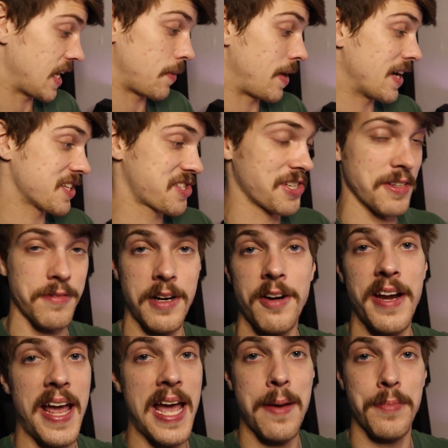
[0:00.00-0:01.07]
And I'm honestly
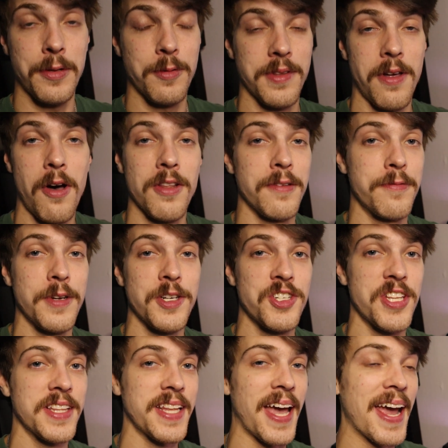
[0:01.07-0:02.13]
very happy with all the
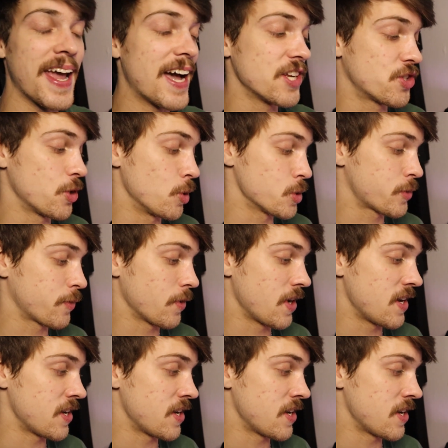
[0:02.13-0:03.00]
fish that the AI chose for